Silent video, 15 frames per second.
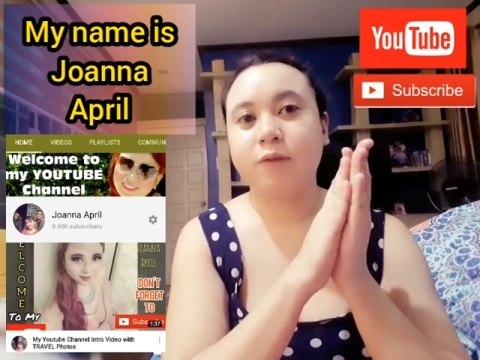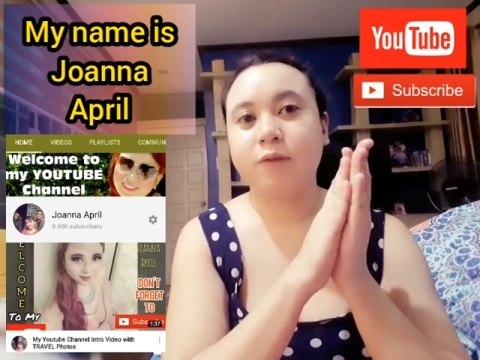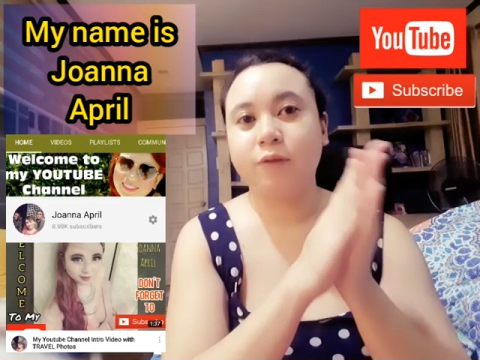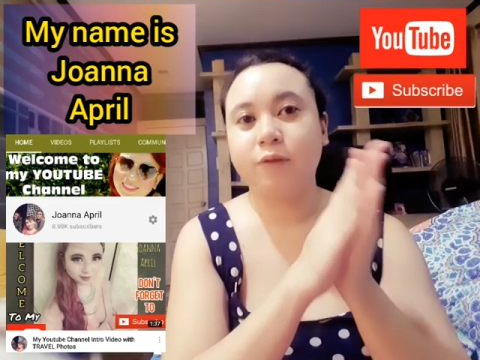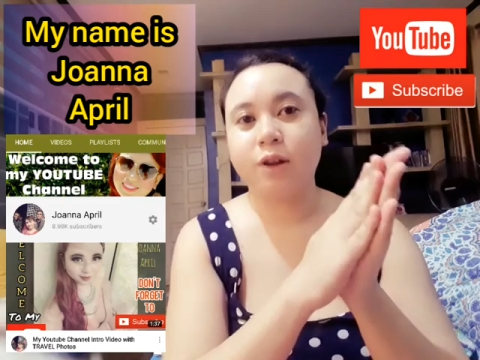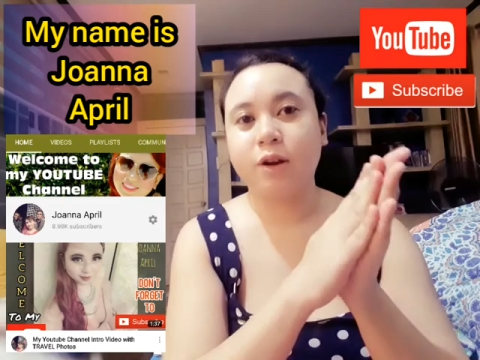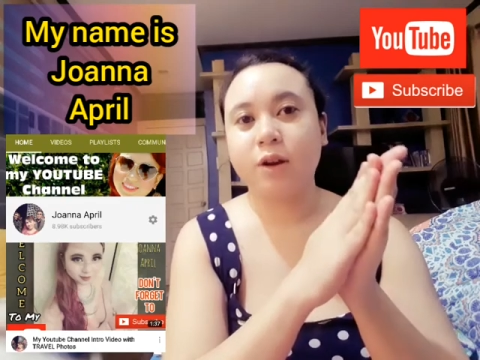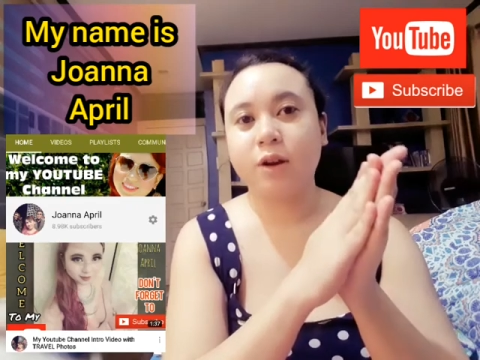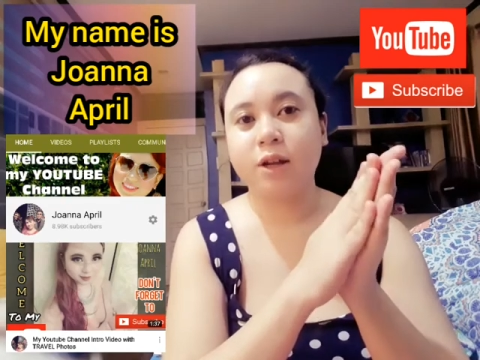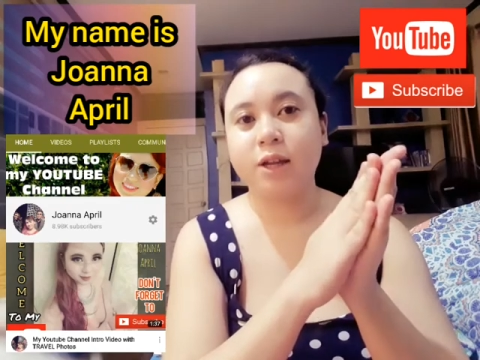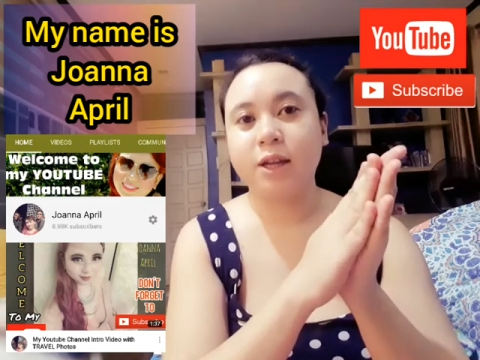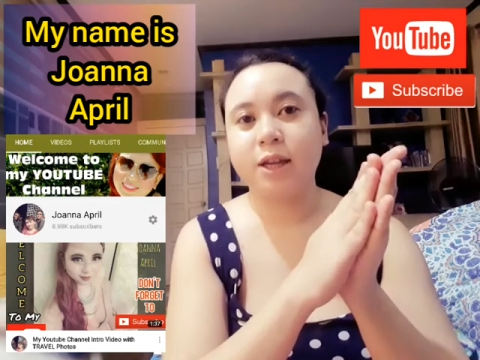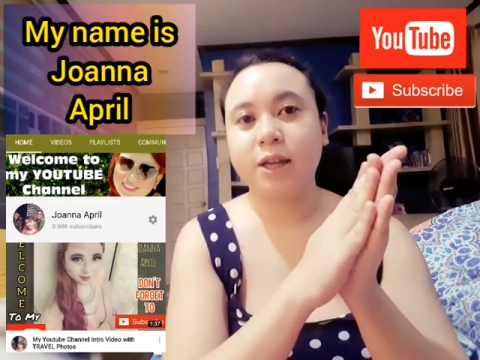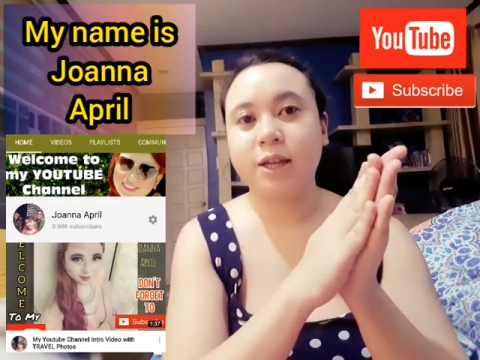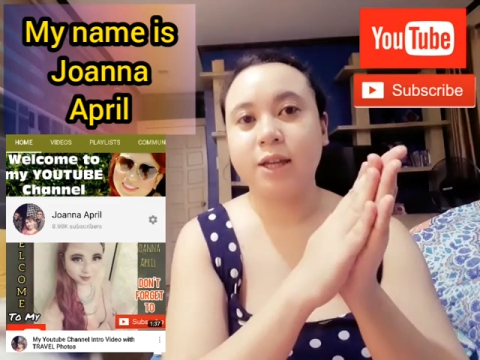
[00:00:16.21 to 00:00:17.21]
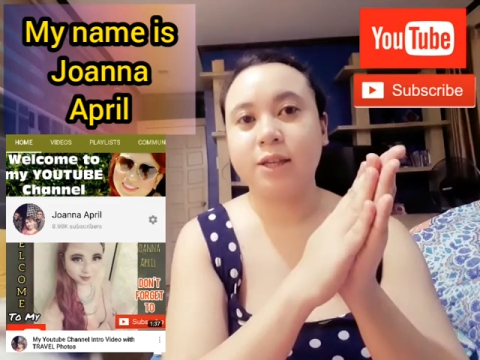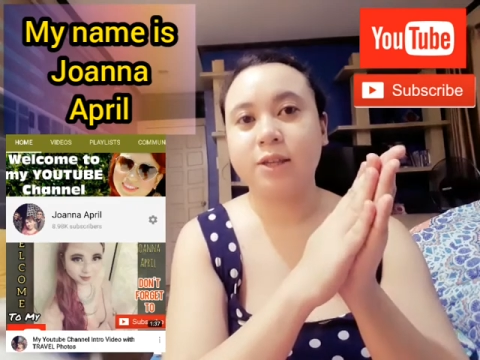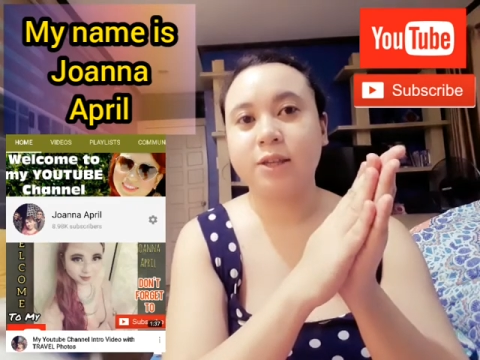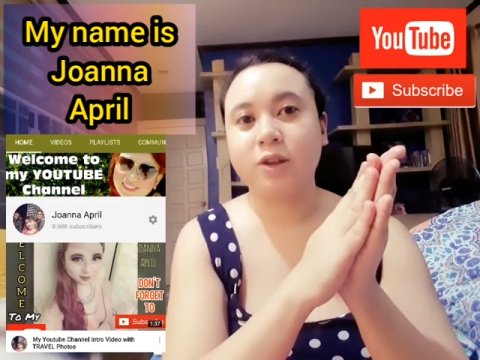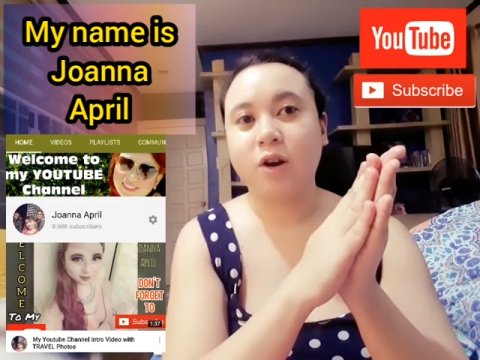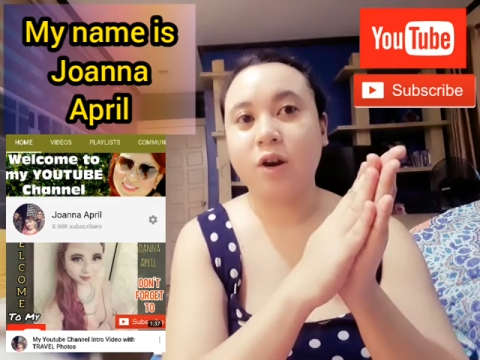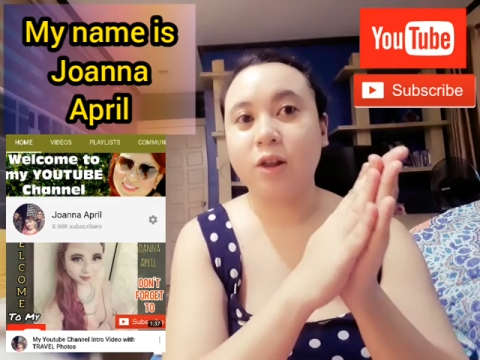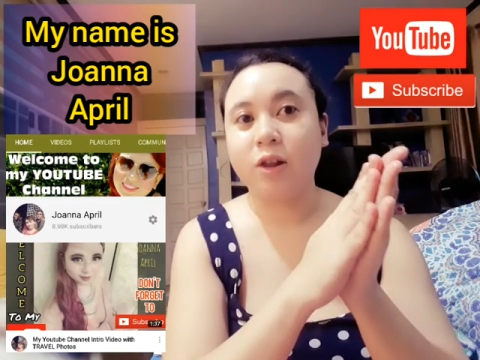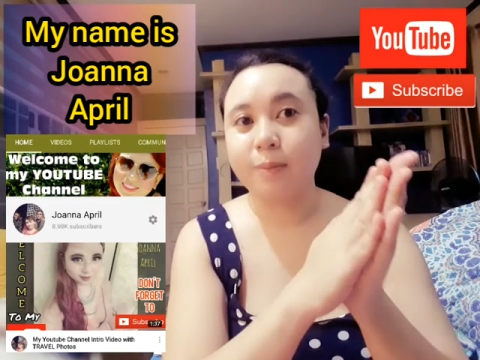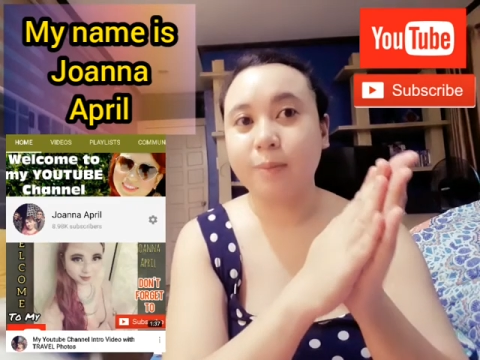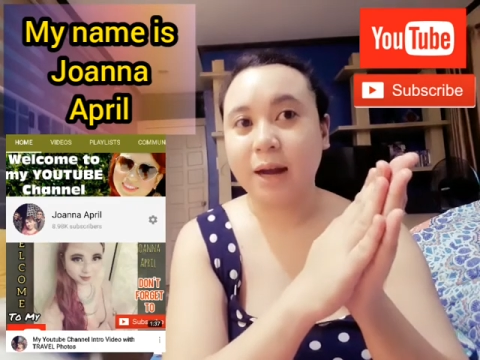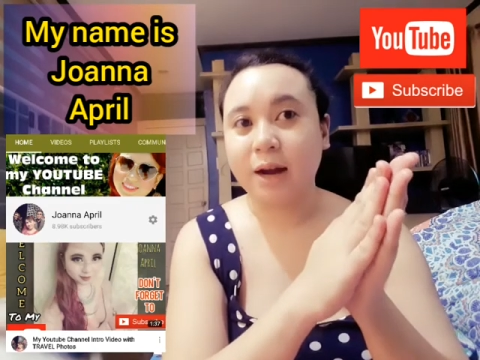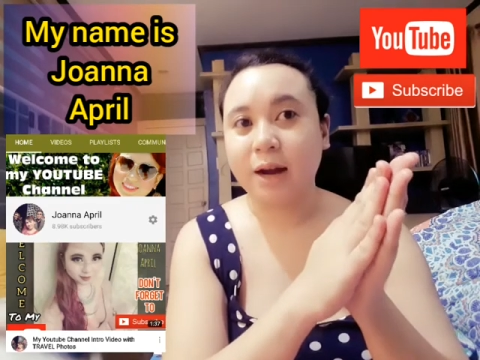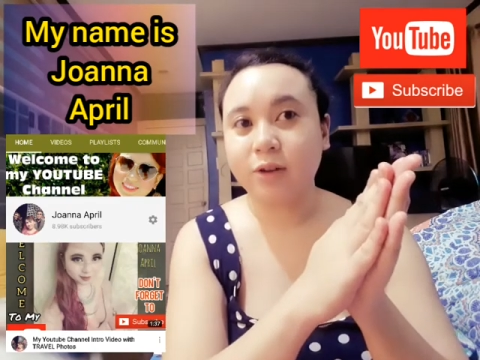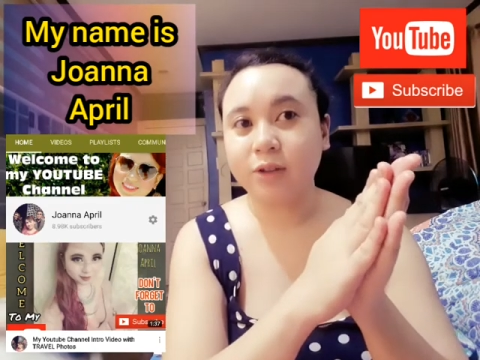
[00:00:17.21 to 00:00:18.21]
vlog is all
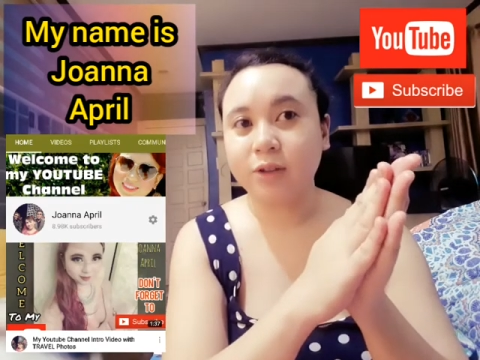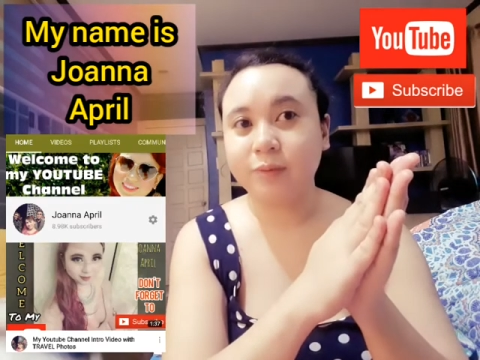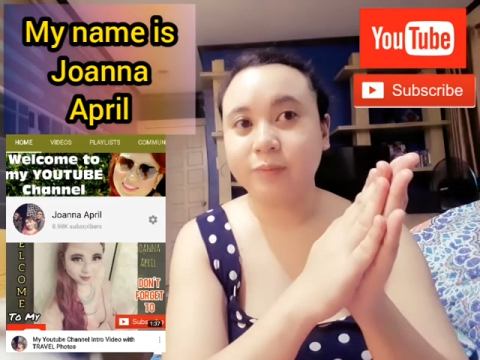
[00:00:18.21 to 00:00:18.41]
about